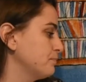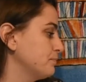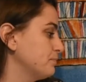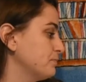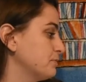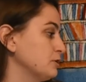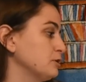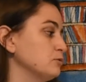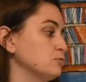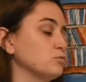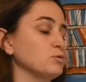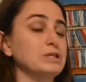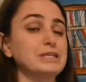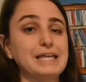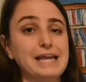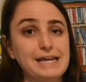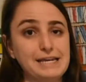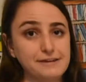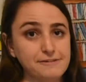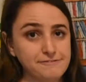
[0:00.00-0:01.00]
the
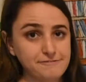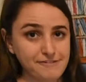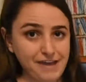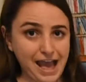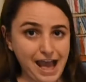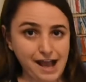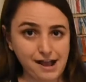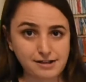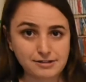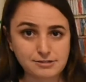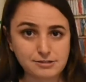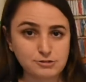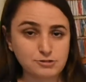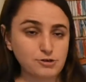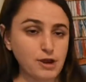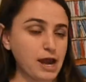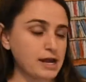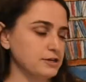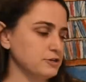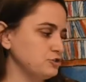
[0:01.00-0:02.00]
related facts
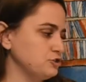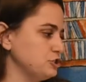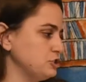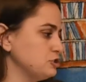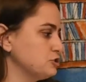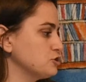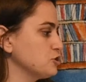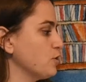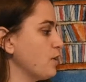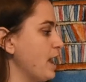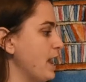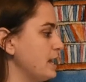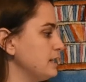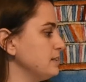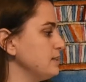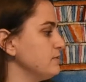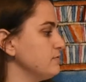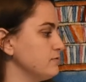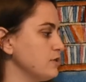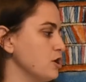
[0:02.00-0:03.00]
strategy. So
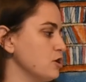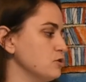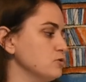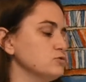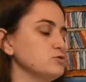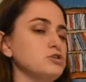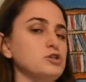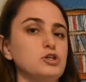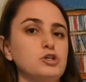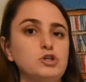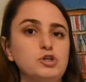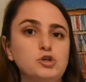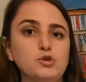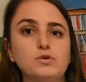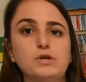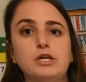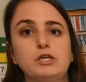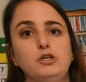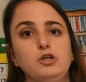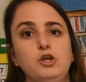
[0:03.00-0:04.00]
any of those you
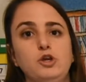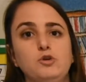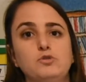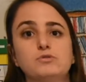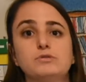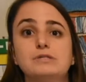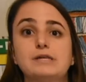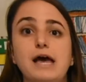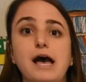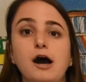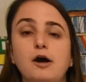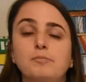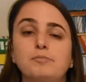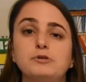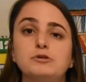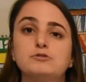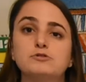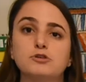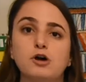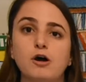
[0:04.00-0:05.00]
can use to help
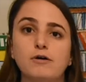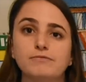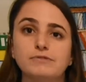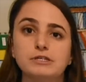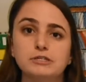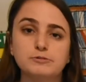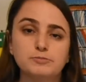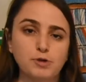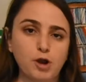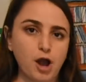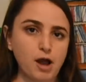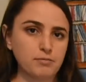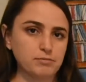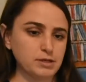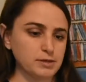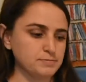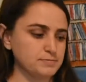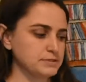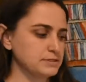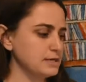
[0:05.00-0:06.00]
you solve these
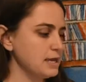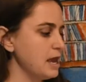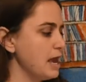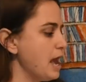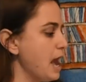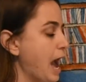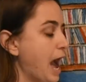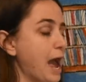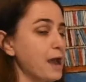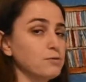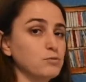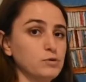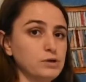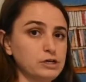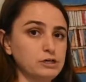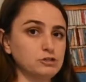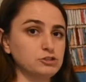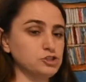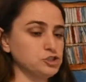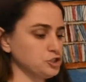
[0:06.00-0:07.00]
problems. I
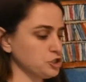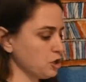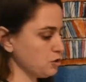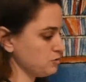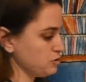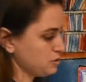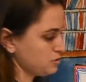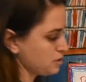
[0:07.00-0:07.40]
will show you